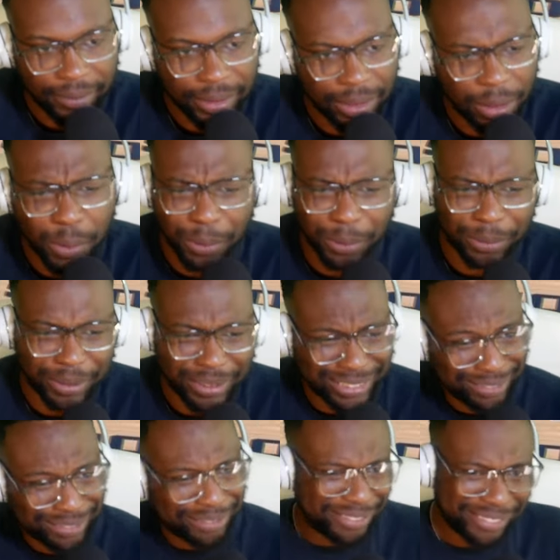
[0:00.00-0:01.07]
Ooh.
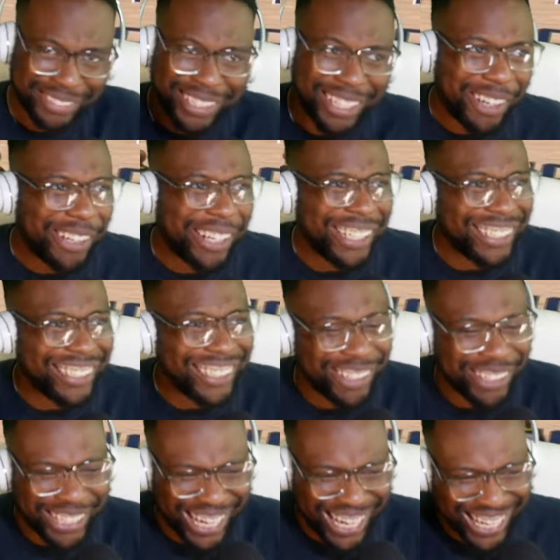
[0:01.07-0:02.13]
Hello,
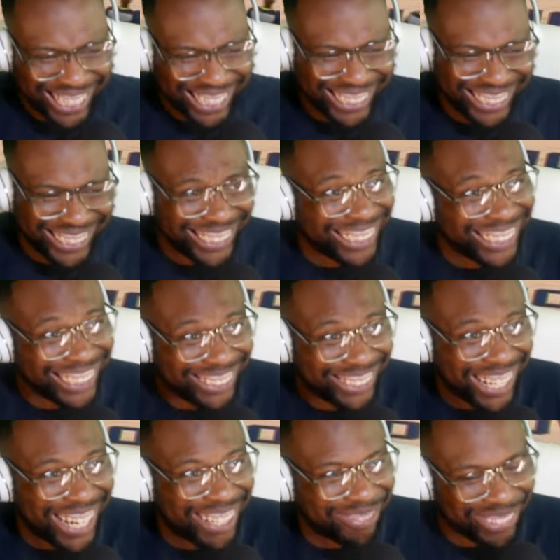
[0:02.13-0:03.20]
Kane. You
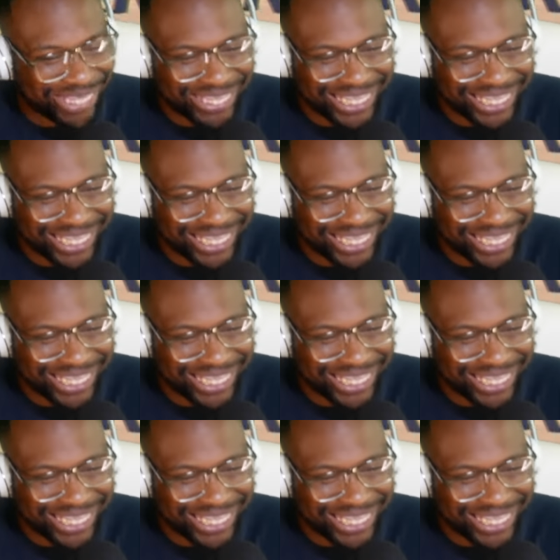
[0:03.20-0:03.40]
trying to fruit